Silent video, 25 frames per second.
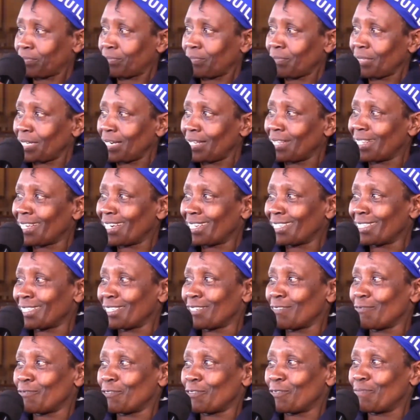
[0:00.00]
that
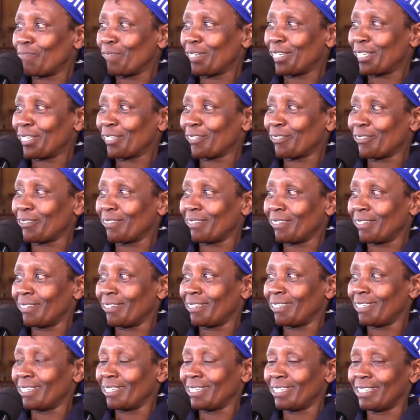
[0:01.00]
information.
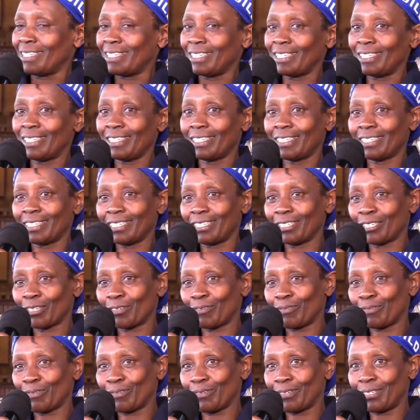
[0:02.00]
Indeed, it is
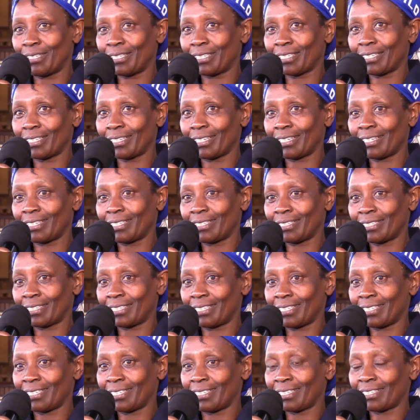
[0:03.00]
good, and it
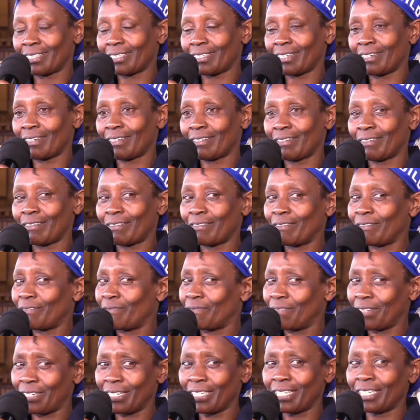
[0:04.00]
is
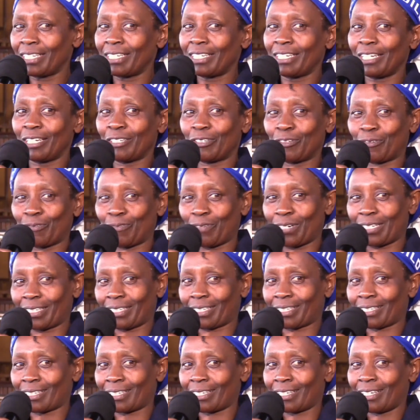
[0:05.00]
very clear to
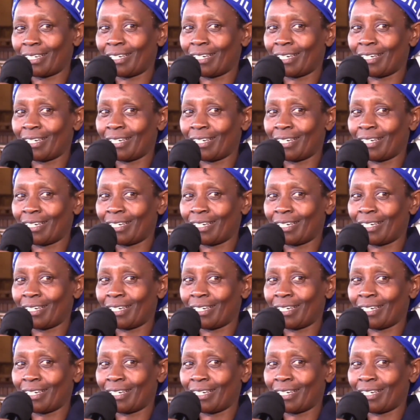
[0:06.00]
us.